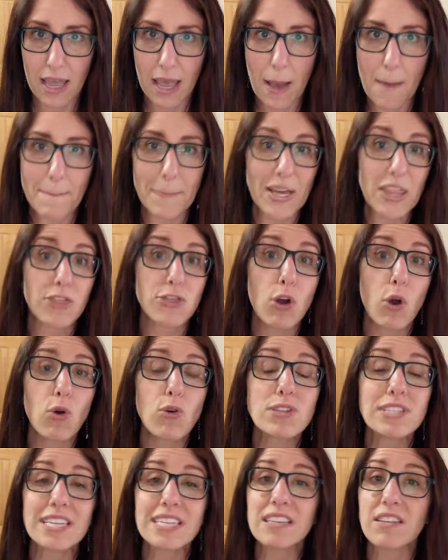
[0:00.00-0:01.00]
But those
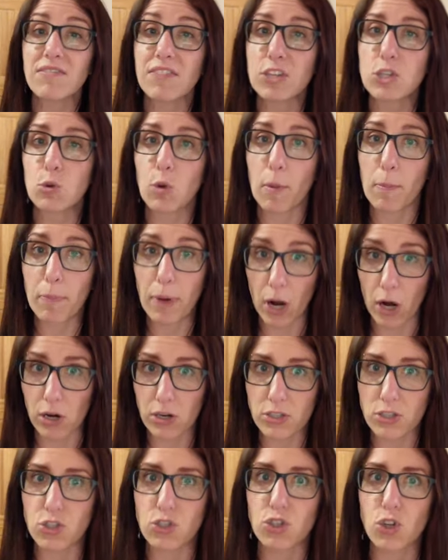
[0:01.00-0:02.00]
individual
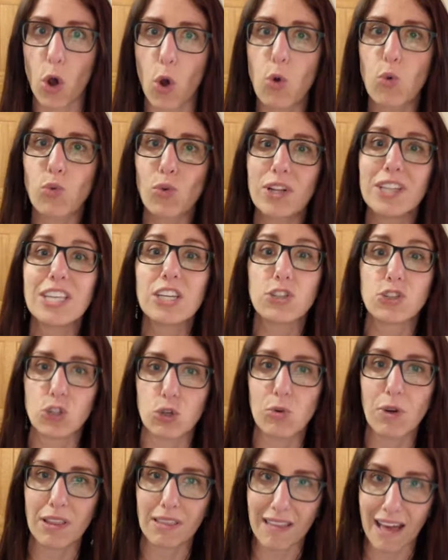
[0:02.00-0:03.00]
parts don't really do a
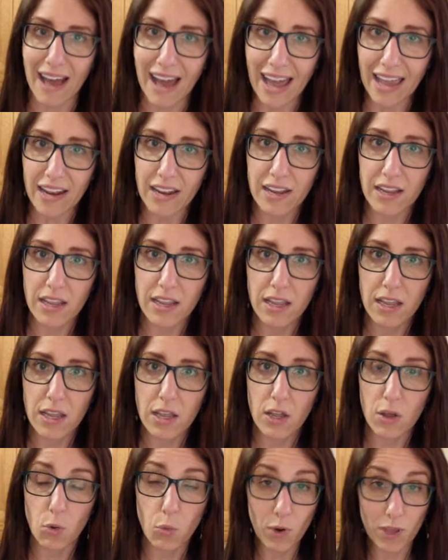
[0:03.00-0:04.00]
lot
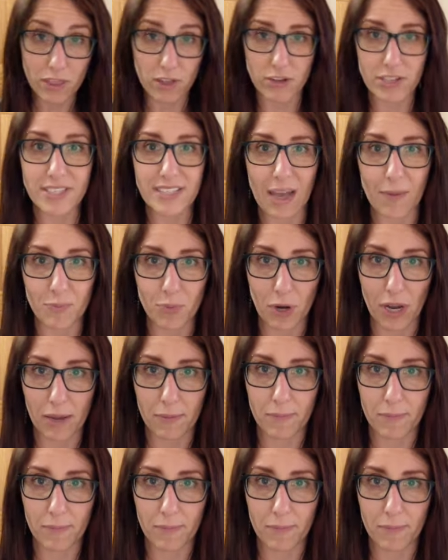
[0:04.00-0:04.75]
when they're separate.